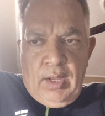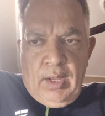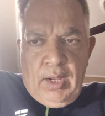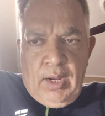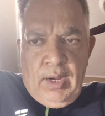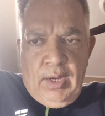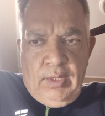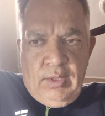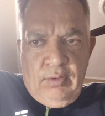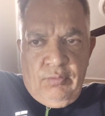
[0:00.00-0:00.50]

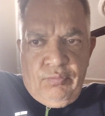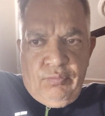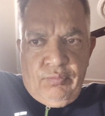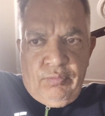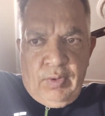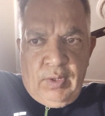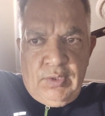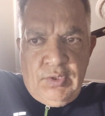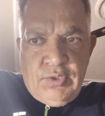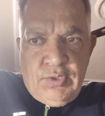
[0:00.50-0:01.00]
at
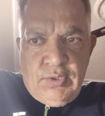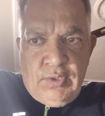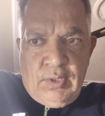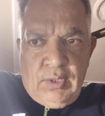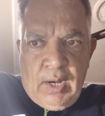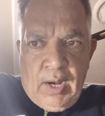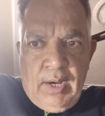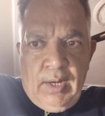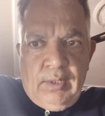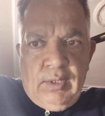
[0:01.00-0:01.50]

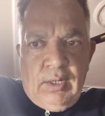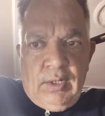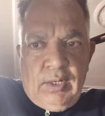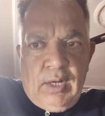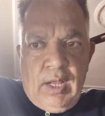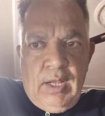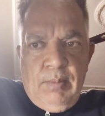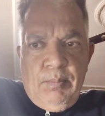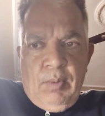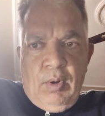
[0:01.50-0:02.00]
the
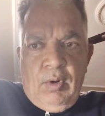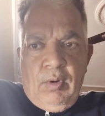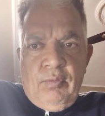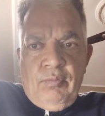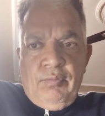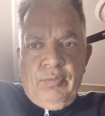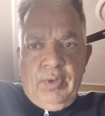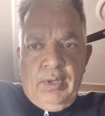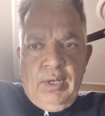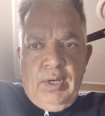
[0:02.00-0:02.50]
time
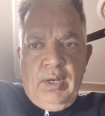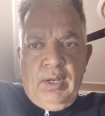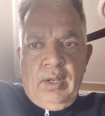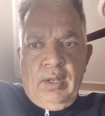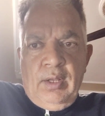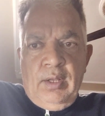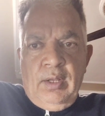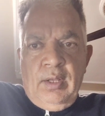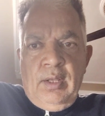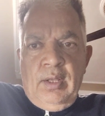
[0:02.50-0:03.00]
of
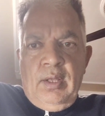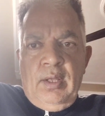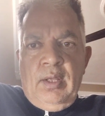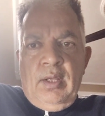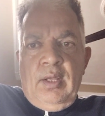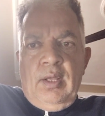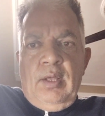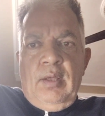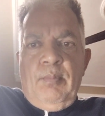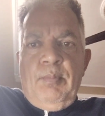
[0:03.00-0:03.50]
hearing
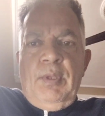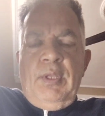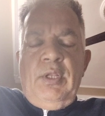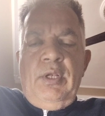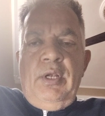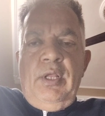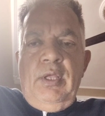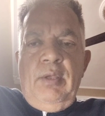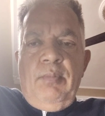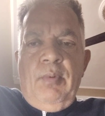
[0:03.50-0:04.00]
with
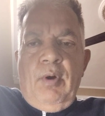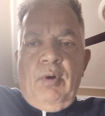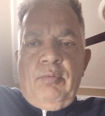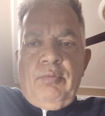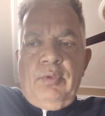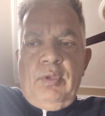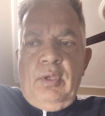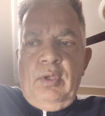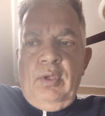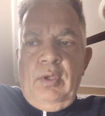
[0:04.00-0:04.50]
leave of
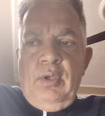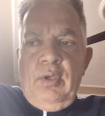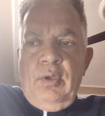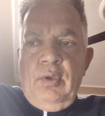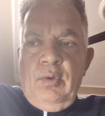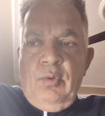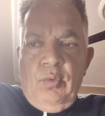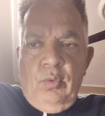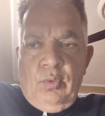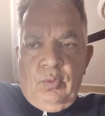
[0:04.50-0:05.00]
the
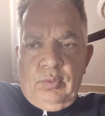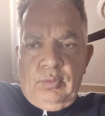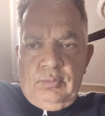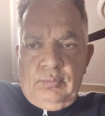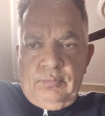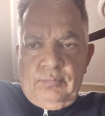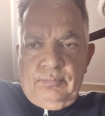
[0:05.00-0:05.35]
court.